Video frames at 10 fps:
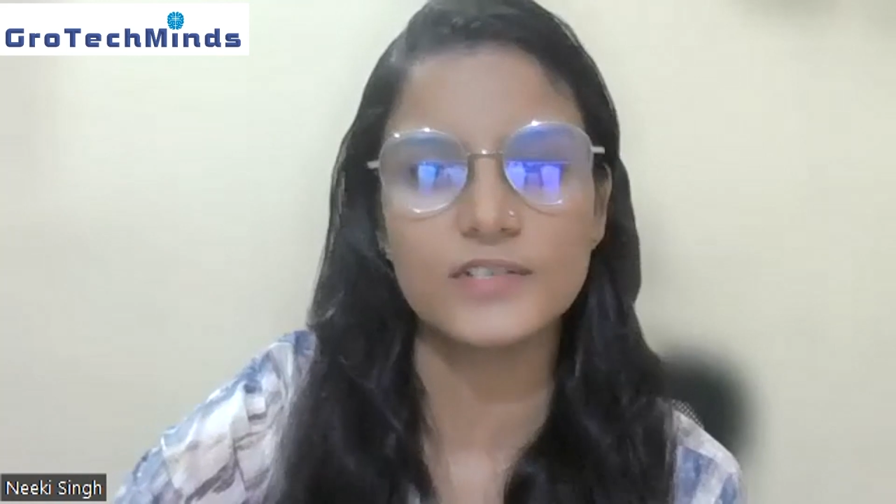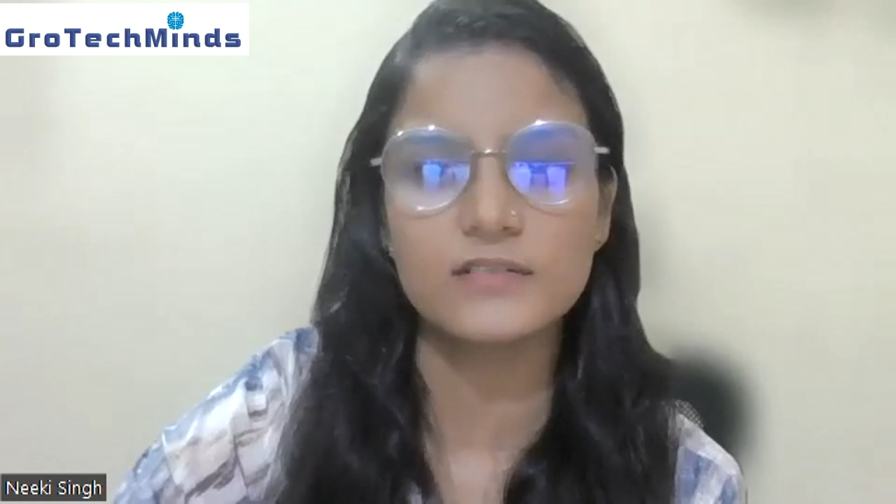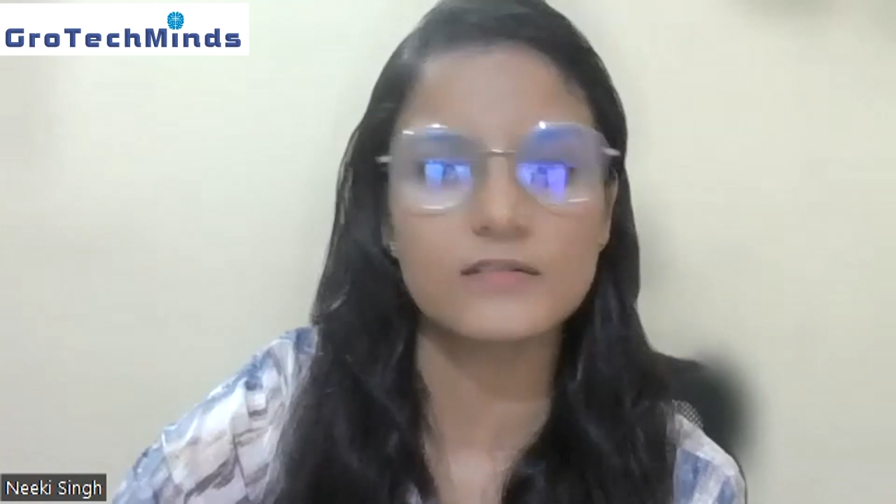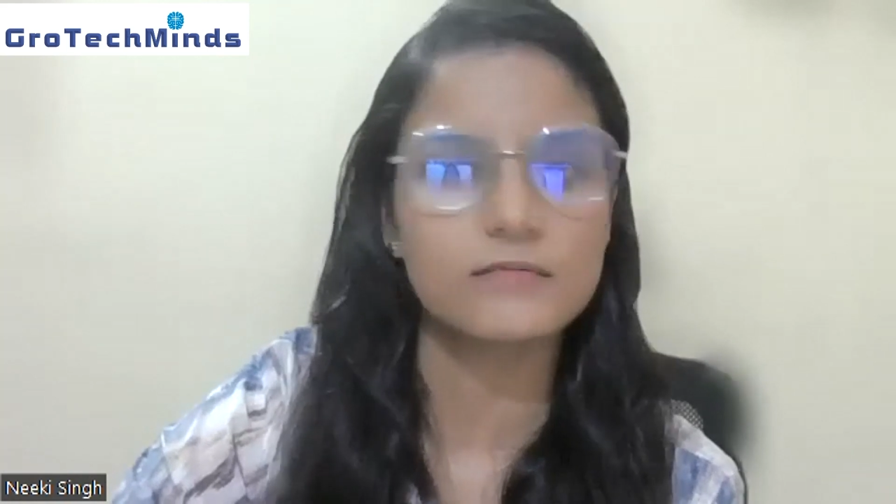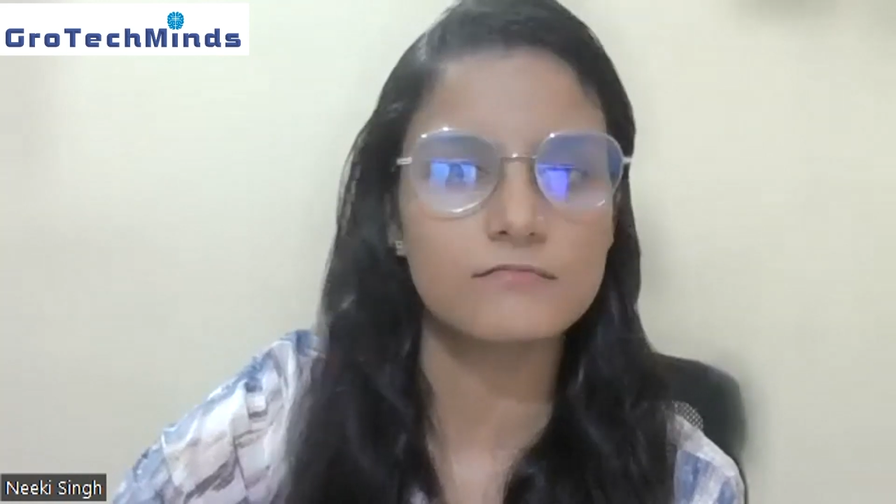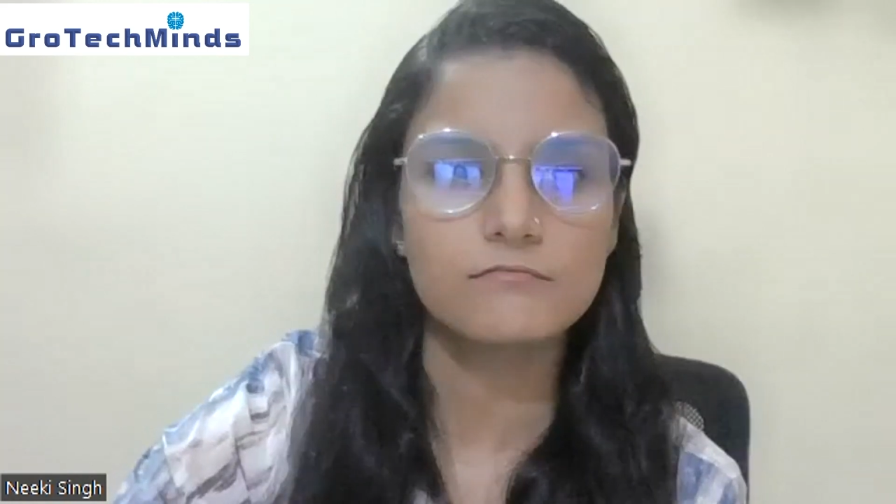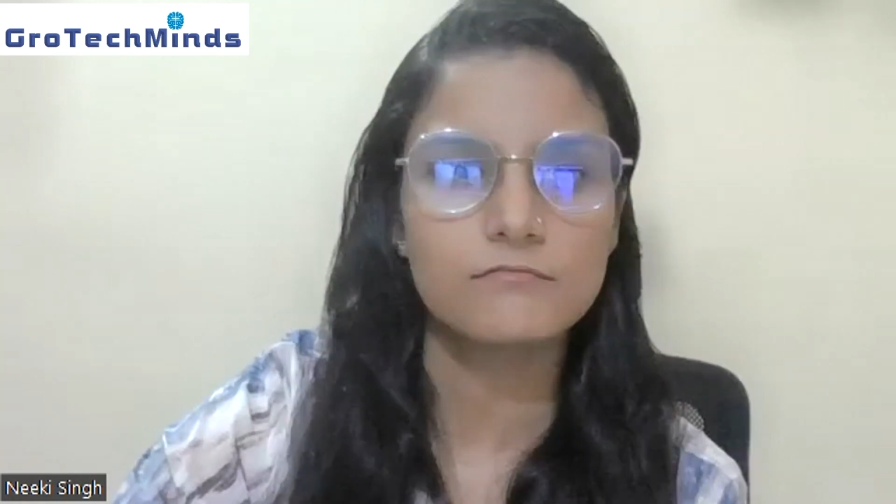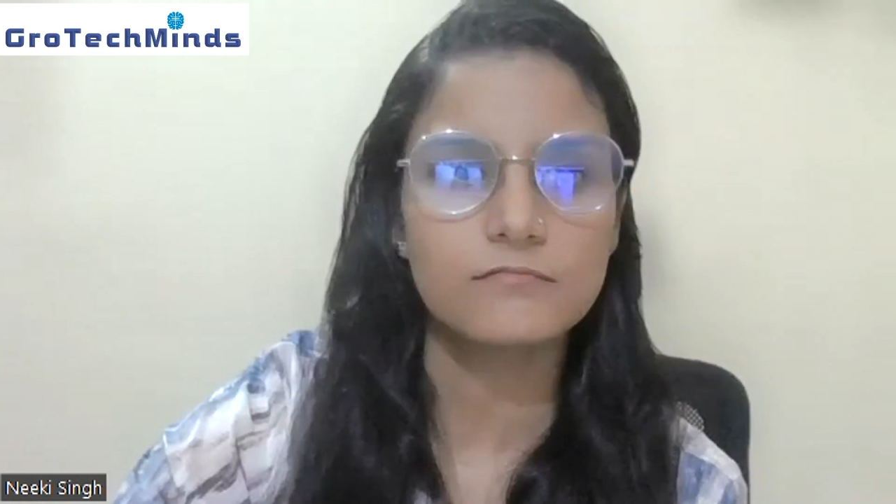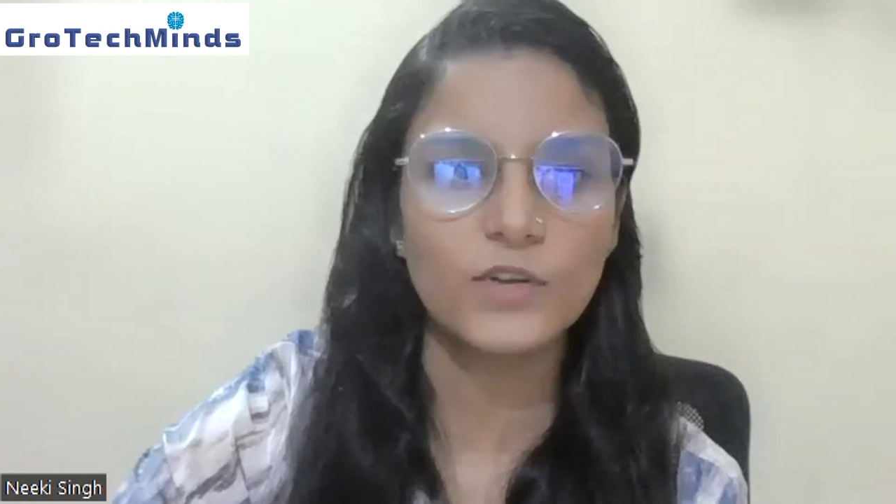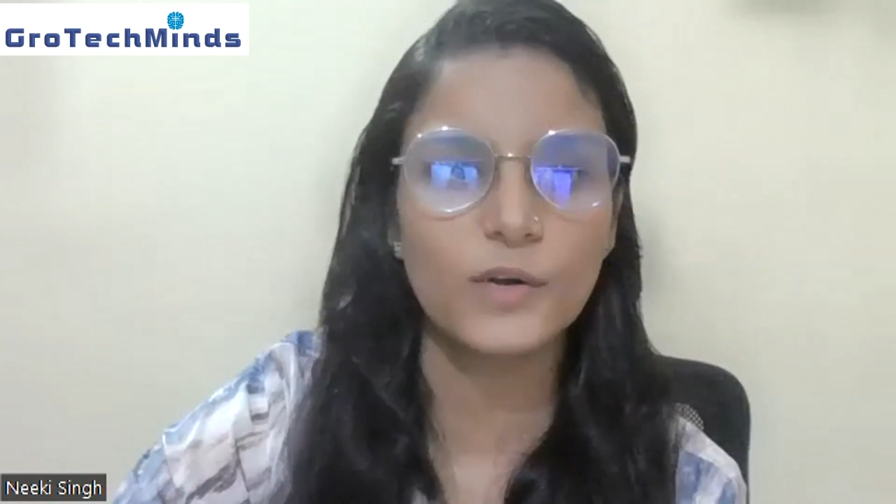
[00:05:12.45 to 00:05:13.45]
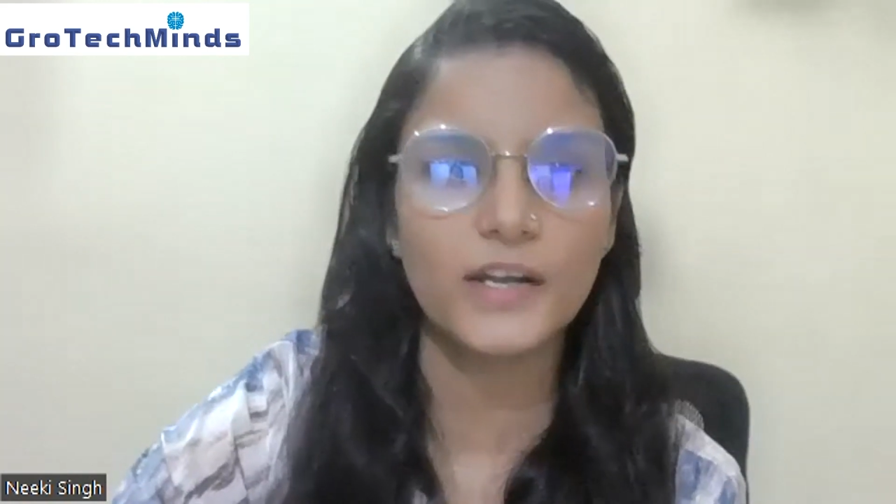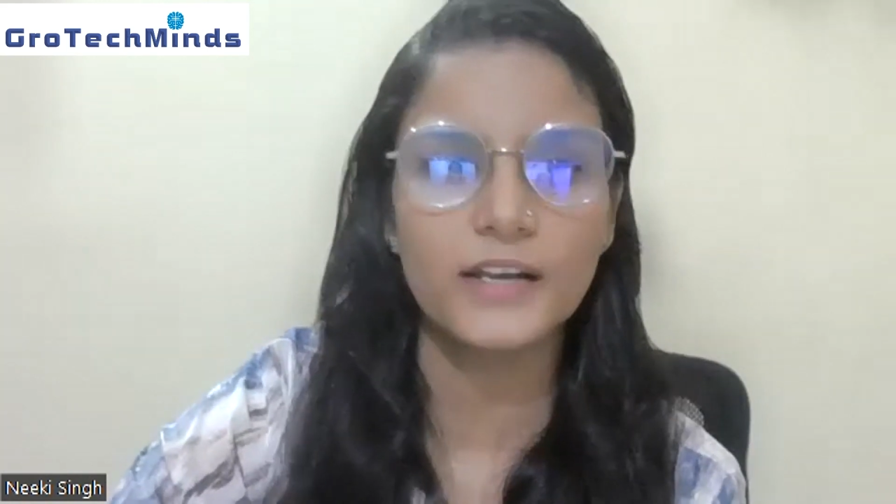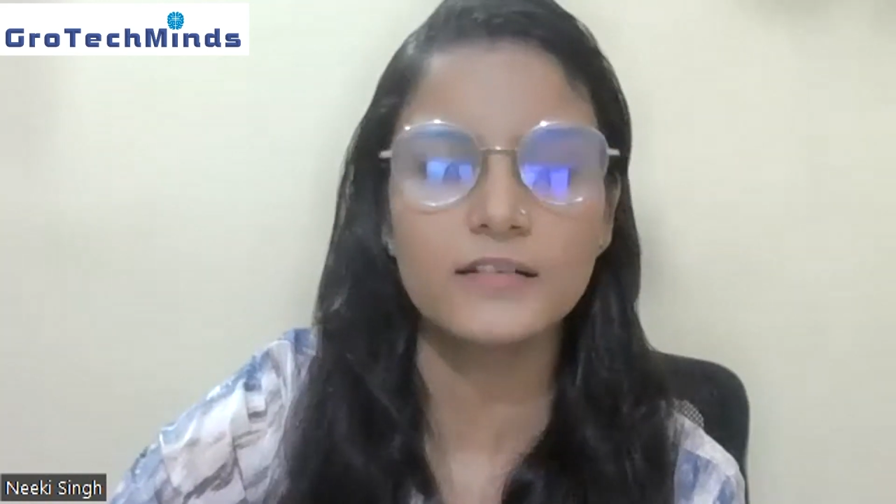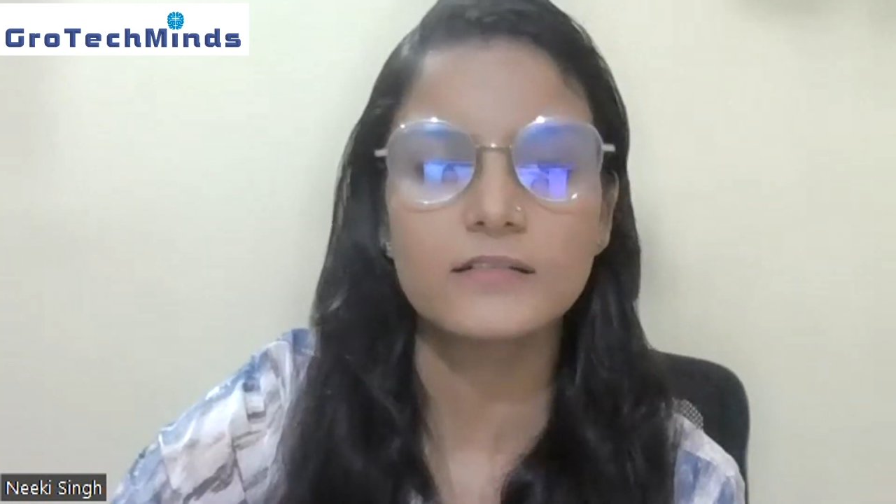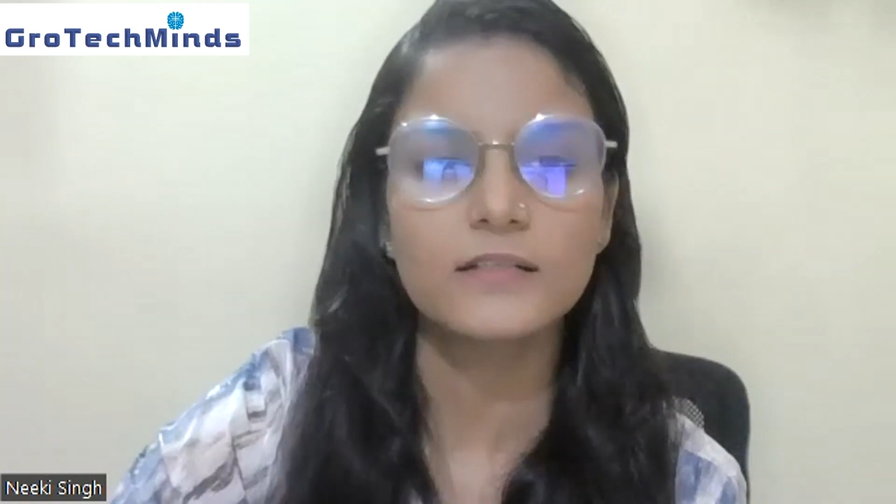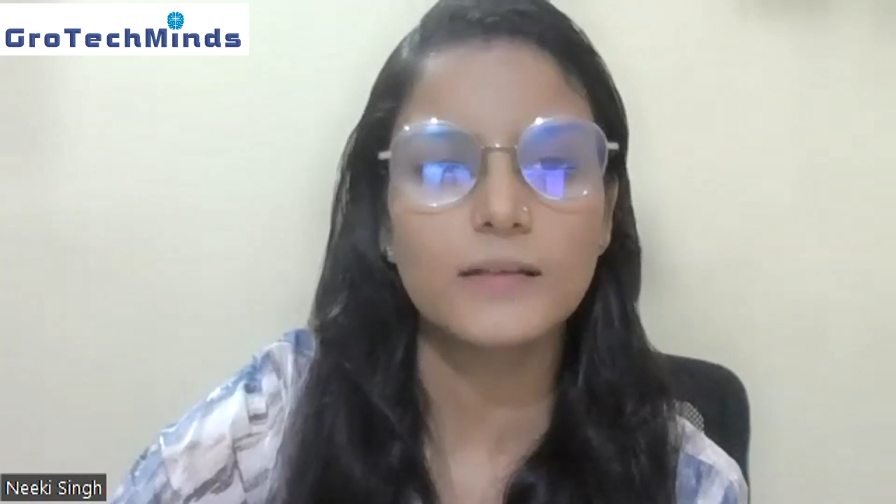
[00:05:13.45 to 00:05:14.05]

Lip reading: Just go ahead.